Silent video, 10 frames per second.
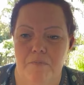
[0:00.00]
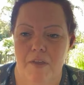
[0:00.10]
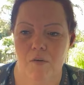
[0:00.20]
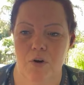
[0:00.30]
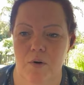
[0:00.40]

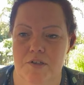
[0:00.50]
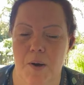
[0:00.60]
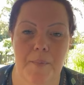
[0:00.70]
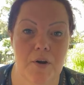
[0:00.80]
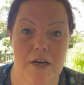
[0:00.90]
We always
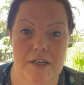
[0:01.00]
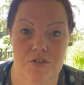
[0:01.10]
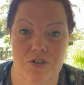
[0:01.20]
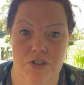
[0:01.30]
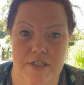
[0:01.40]
hop on and
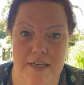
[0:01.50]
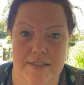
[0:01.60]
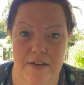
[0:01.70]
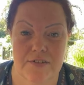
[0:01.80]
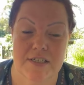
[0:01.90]
introduce
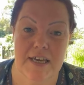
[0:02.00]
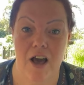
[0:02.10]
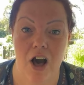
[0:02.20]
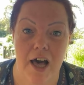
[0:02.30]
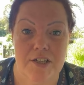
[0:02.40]
ourselves to say
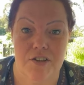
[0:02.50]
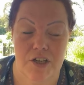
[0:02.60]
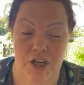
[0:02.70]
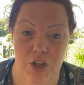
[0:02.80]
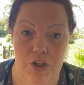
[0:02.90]
hi to
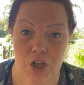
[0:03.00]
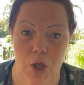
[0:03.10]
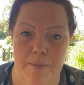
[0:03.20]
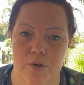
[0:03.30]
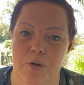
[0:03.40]
the, you know, the
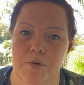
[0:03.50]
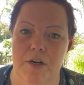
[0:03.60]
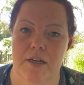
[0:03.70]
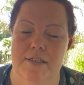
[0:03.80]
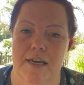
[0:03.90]
global
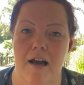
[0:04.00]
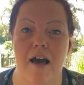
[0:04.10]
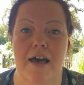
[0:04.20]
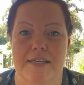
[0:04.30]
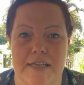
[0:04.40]
community and say,
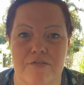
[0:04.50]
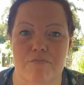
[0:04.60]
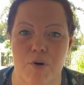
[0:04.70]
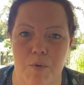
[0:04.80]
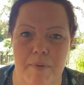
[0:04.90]
hi, Dee
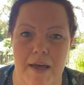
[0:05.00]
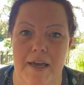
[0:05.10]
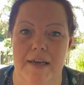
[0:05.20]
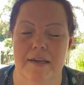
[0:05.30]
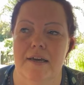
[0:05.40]
from Ball
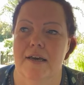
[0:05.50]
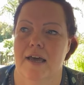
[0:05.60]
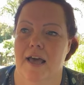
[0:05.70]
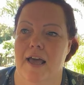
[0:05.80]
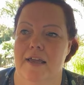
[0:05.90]
Bay.
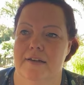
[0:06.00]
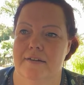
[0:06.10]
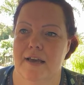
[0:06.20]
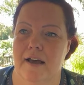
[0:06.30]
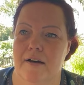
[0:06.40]

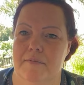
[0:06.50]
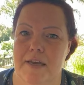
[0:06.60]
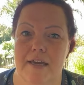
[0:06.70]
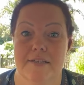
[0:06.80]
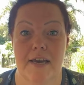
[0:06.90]
And
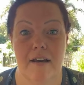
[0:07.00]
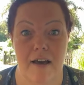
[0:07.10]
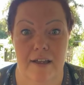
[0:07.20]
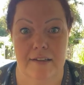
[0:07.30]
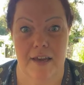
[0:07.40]
Leanne say,
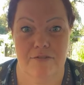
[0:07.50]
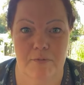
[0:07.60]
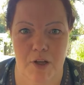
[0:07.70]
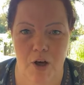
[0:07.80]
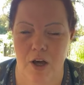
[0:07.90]
hi, Leanne from
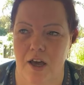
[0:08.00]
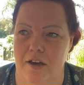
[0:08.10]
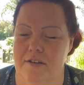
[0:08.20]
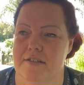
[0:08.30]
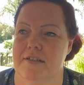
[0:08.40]
the Gold
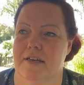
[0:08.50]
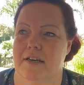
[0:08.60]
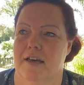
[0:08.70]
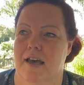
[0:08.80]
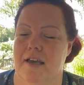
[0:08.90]
Coast.
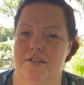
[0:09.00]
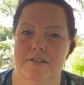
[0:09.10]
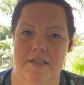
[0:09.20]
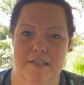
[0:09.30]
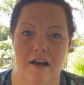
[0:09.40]
And
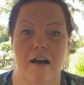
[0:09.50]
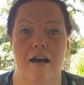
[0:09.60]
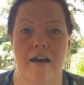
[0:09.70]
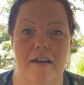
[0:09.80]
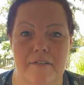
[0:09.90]
Jacinta,
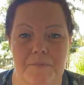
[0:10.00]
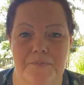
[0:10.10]
hi,